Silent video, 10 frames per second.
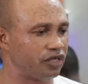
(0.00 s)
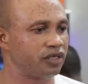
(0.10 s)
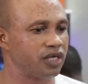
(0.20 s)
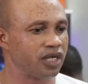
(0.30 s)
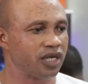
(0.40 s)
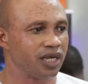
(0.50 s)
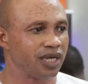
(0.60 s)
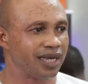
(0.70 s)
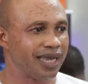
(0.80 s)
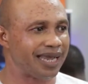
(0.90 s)
on,
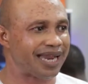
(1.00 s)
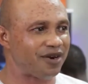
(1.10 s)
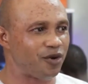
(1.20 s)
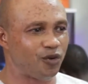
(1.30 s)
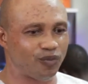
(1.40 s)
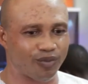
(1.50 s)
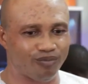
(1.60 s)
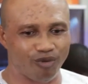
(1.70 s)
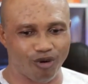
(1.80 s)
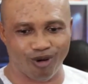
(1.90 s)
and I know
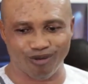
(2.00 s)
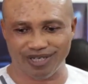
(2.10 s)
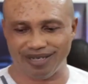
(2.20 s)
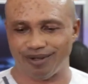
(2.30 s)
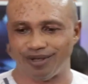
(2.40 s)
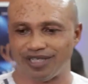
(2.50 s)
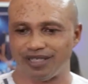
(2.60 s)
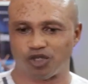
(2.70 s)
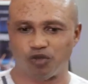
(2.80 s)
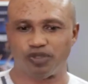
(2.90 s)
all the all the
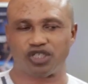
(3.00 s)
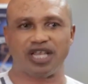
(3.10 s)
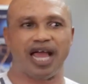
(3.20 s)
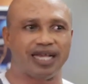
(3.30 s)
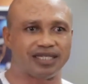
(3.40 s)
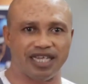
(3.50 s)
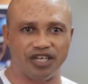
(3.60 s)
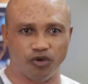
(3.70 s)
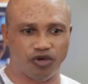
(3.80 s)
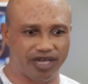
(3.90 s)
superstars
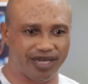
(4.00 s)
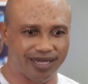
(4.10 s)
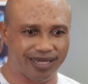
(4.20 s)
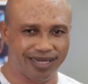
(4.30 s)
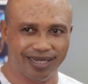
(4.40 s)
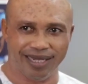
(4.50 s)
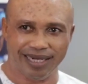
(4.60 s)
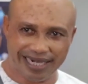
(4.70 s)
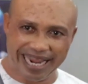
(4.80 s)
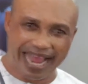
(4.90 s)
in
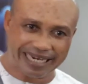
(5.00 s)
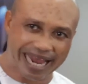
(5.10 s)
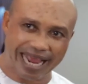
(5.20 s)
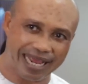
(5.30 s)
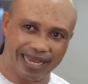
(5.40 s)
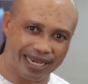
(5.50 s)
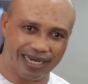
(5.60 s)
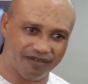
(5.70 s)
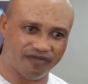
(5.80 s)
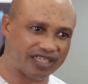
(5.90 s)
UK, they are there
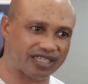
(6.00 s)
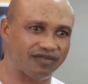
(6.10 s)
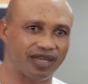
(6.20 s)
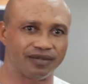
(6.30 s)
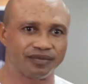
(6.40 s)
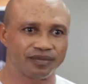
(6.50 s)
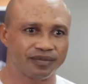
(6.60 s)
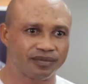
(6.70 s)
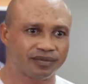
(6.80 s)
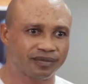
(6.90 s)
in the festival.
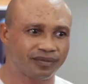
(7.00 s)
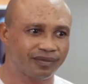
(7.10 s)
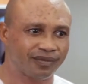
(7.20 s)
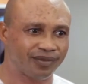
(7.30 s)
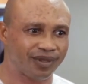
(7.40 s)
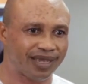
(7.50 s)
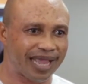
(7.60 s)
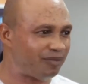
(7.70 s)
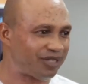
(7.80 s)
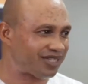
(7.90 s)

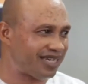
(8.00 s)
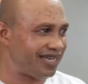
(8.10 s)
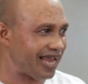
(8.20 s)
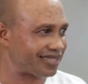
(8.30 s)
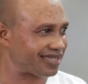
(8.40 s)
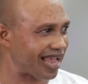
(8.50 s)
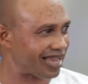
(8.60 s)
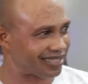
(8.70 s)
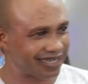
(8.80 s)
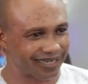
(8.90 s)
I'm not seeing our
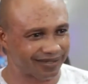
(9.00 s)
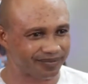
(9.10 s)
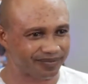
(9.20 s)
stars here.